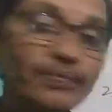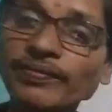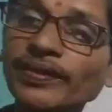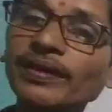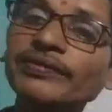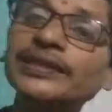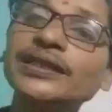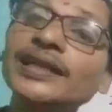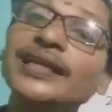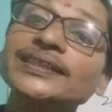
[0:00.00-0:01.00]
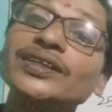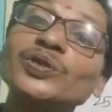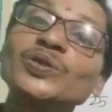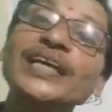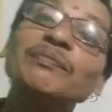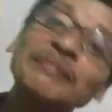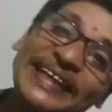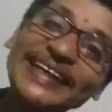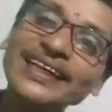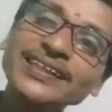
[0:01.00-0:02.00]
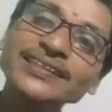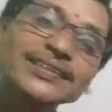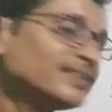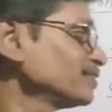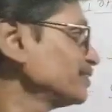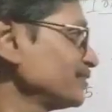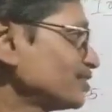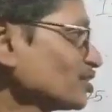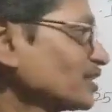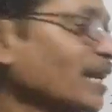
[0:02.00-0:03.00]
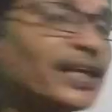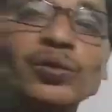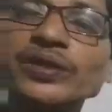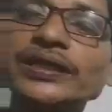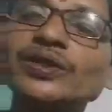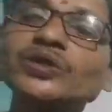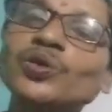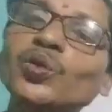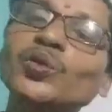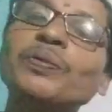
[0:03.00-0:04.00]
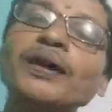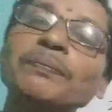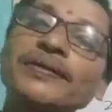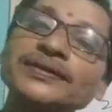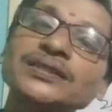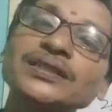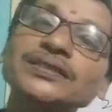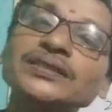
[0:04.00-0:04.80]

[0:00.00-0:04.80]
relation to their meaning, just like we use who for persons,